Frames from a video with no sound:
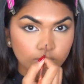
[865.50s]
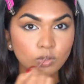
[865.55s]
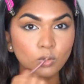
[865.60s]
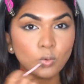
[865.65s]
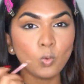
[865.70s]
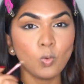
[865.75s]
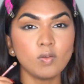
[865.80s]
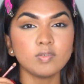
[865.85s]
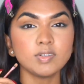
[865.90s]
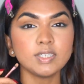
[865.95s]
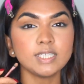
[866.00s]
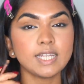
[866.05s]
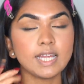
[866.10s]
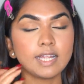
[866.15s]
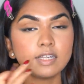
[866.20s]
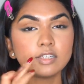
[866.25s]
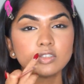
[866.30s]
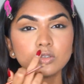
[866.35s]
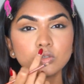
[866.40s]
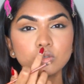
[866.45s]
whoever
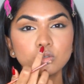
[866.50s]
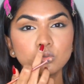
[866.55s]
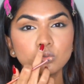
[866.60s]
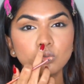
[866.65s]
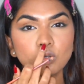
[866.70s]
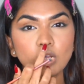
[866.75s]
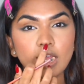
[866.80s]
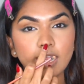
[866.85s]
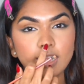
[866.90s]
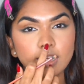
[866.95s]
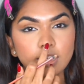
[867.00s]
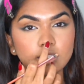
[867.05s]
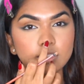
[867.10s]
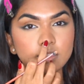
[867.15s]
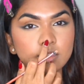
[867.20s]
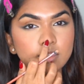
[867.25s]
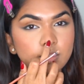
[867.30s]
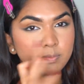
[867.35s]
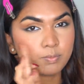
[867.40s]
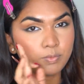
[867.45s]
tells you to highlight
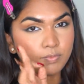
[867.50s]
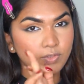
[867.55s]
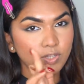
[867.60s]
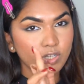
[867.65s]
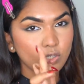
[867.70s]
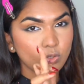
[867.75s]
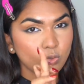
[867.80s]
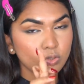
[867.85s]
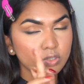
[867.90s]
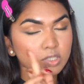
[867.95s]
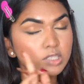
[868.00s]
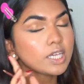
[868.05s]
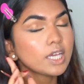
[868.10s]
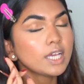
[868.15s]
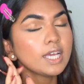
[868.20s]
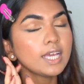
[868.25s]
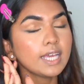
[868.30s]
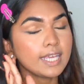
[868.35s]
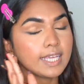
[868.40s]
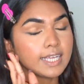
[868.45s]
the tip of the nose
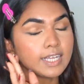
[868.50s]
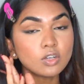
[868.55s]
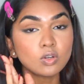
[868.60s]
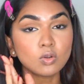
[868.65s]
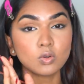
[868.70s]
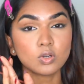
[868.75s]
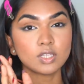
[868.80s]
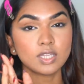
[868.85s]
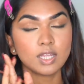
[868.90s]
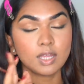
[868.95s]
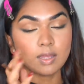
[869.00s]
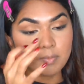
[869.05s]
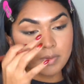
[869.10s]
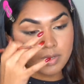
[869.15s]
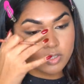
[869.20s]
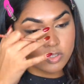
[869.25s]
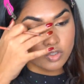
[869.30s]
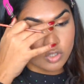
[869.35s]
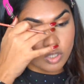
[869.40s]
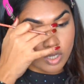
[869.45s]
ignore them
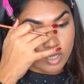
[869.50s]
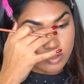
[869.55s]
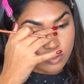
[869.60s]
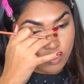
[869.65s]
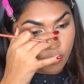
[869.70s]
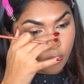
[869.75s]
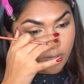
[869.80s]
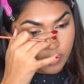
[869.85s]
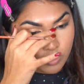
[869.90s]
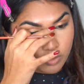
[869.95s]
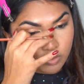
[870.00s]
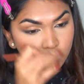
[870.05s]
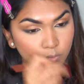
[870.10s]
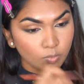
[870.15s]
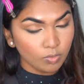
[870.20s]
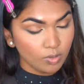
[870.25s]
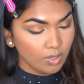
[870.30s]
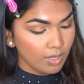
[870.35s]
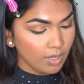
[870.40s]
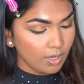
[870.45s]
it's just going to
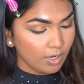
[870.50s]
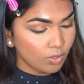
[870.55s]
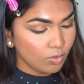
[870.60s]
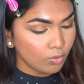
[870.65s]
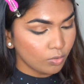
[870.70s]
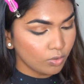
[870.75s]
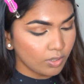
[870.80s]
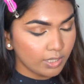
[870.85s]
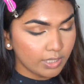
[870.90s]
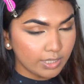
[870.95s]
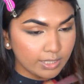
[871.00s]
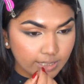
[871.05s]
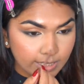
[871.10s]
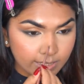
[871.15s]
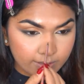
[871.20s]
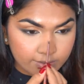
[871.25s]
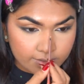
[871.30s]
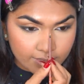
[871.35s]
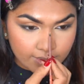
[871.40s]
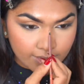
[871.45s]
look
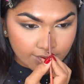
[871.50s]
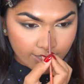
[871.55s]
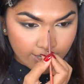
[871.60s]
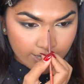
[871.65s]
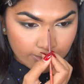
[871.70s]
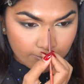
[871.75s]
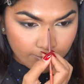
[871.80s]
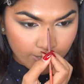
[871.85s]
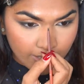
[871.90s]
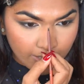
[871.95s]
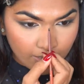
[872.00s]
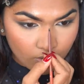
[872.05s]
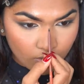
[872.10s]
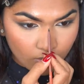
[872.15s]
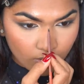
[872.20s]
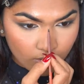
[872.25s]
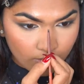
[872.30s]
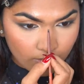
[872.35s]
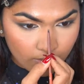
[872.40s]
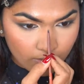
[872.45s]
greasy and make
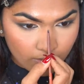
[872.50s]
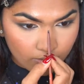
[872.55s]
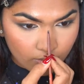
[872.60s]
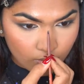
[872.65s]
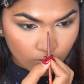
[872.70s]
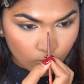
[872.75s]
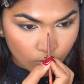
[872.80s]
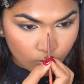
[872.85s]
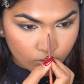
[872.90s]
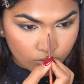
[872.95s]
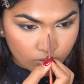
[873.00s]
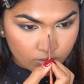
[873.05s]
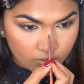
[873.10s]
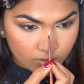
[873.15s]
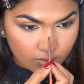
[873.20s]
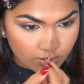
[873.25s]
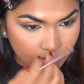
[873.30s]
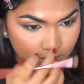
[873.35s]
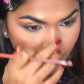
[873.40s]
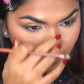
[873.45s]
your nose
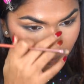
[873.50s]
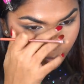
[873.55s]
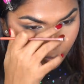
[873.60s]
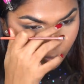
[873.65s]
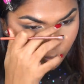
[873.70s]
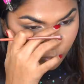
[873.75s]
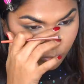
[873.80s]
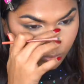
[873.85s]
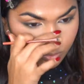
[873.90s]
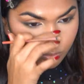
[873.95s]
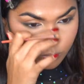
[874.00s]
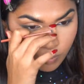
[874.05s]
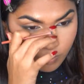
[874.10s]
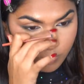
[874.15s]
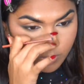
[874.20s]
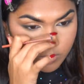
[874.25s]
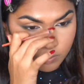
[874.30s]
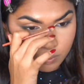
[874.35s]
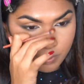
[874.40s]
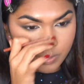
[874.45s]
tip look so
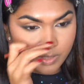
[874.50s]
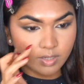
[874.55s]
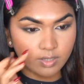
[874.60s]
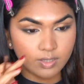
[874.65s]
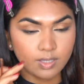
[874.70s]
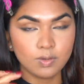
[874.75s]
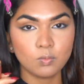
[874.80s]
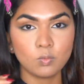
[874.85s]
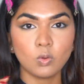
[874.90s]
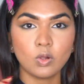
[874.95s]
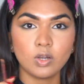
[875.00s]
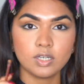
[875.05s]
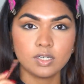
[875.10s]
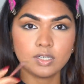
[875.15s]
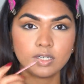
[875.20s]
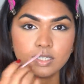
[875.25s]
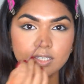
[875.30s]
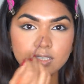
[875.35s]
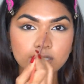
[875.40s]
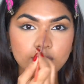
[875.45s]
much bigger than what
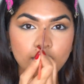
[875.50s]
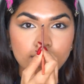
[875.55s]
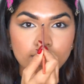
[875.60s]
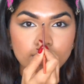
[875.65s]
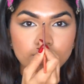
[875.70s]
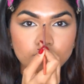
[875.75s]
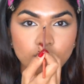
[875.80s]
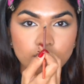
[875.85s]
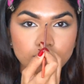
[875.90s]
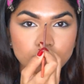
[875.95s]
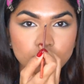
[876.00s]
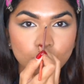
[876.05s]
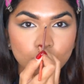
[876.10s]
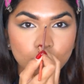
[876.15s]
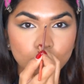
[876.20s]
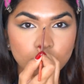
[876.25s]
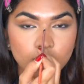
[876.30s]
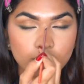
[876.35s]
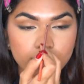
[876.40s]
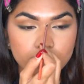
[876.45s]
it is just do
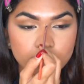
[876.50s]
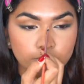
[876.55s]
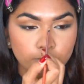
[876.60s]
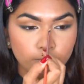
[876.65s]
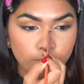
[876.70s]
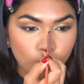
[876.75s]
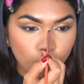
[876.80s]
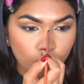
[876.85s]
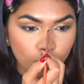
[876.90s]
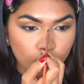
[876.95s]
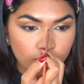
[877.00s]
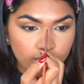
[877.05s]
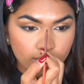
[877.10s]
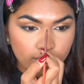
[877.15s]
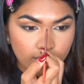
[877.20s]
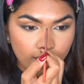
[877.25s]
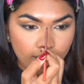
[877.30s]
this bone